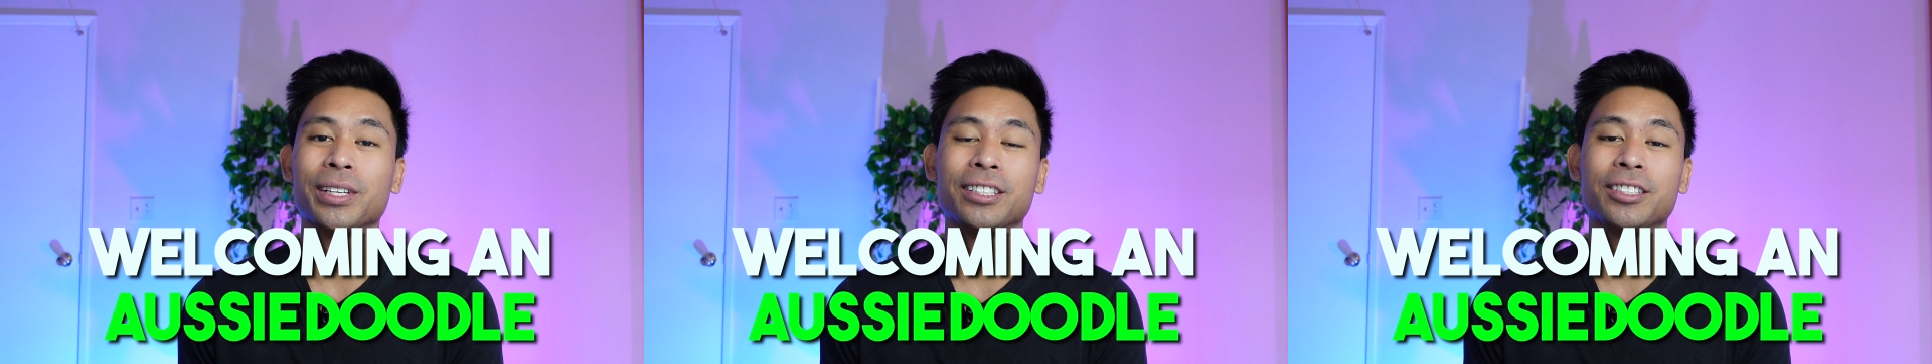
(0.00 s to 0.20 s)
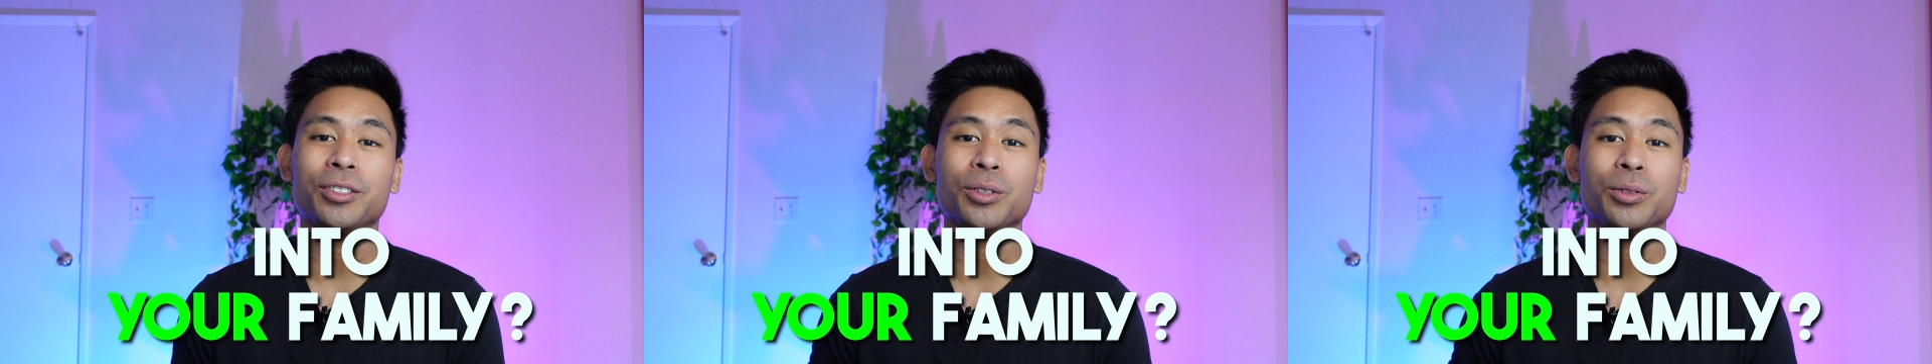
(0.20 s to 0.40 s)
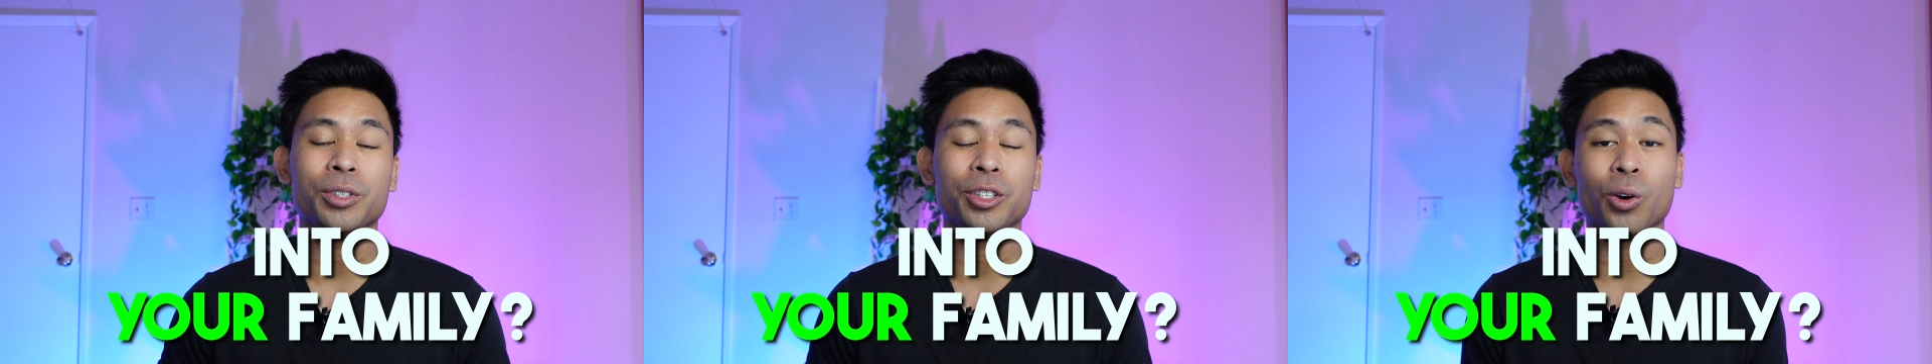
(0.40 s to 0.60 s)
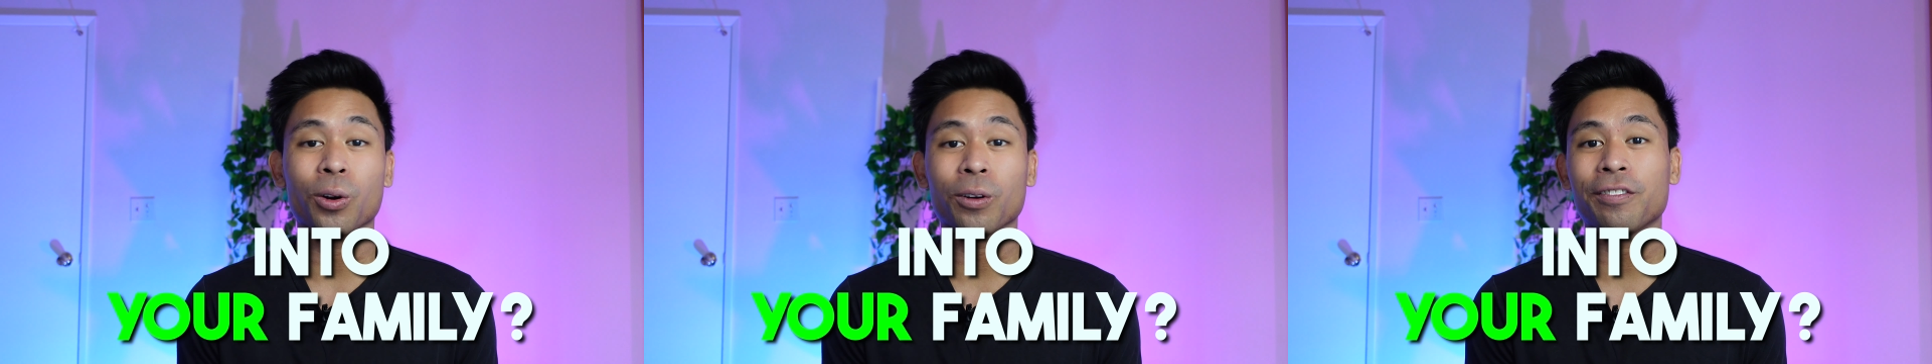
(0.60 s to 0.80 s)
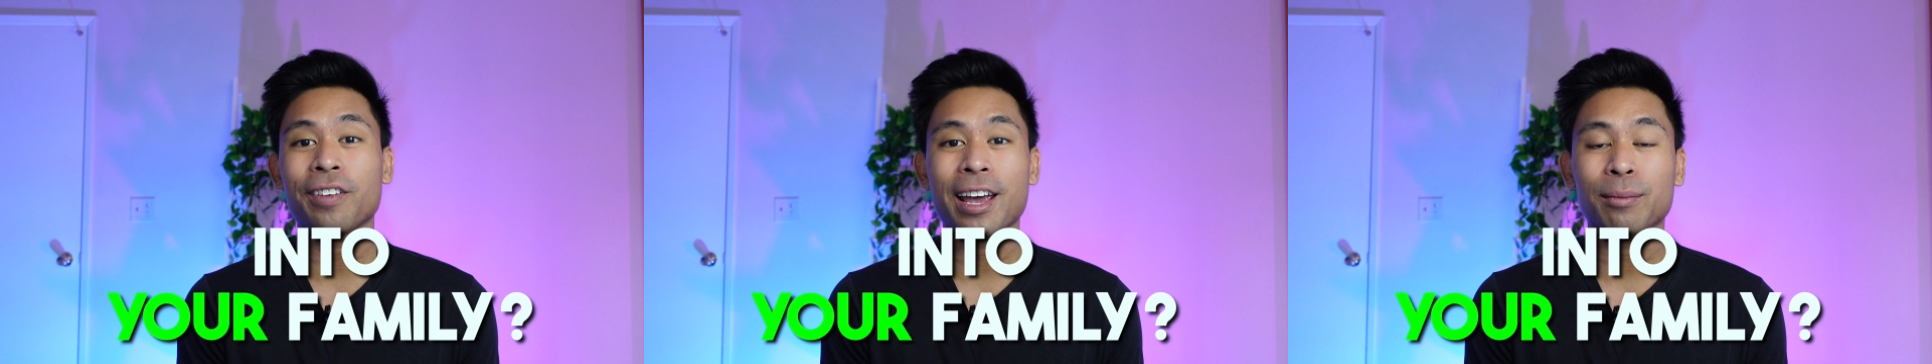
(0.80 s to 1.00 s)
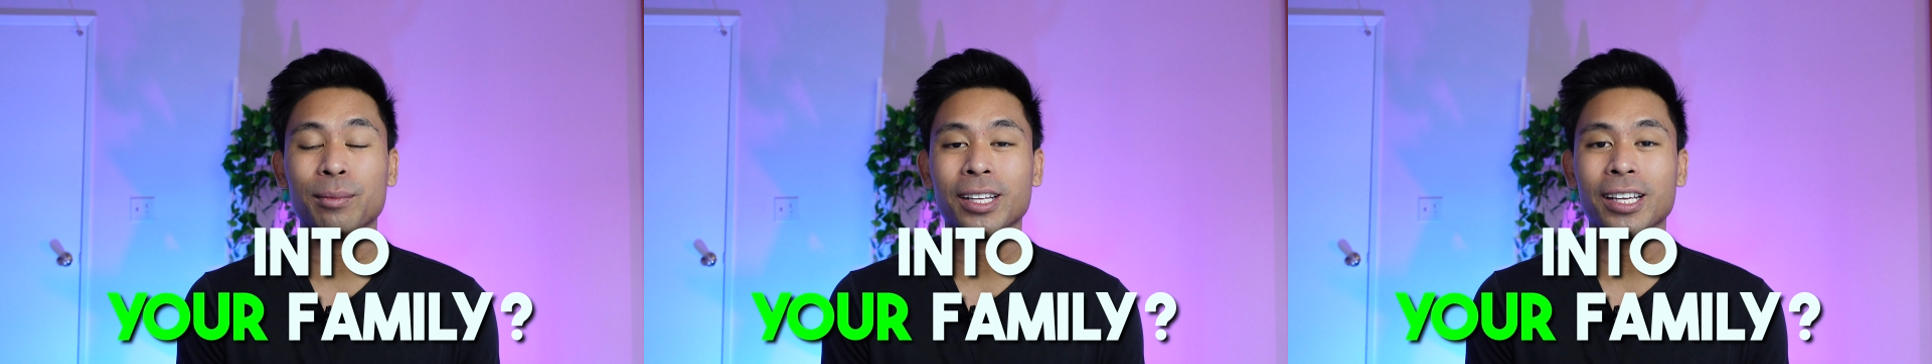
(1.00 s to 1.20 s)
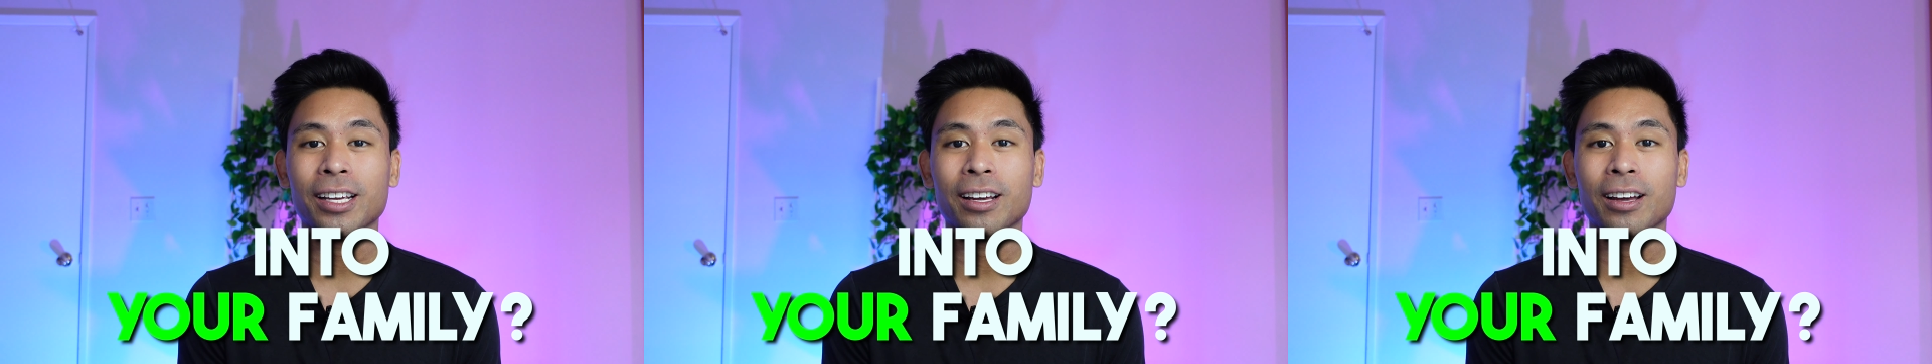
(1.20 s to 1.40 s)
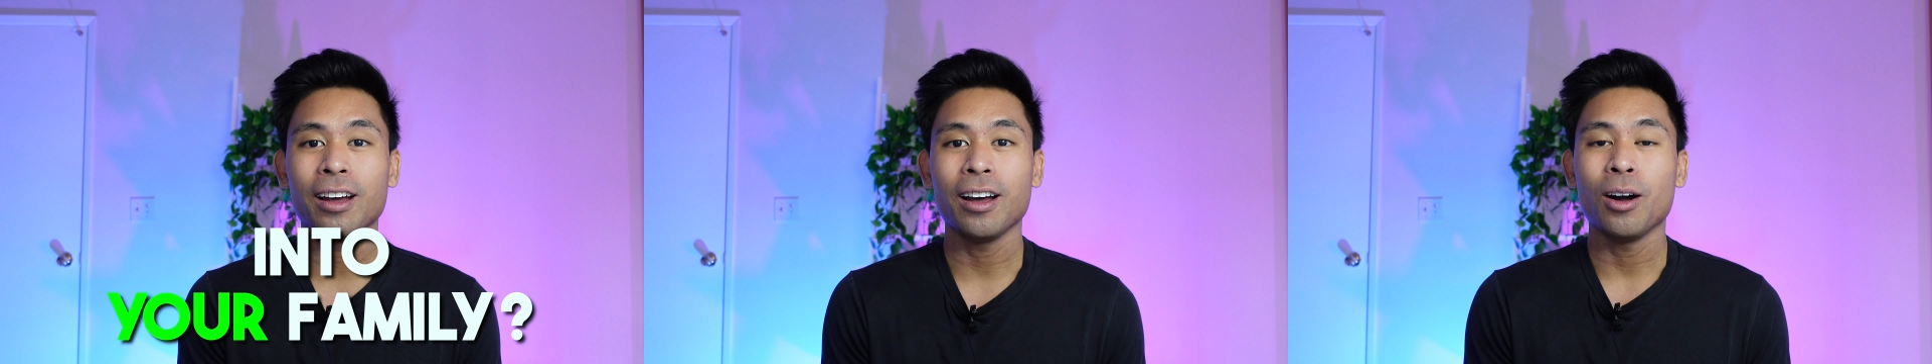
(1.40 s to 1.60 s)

into your family?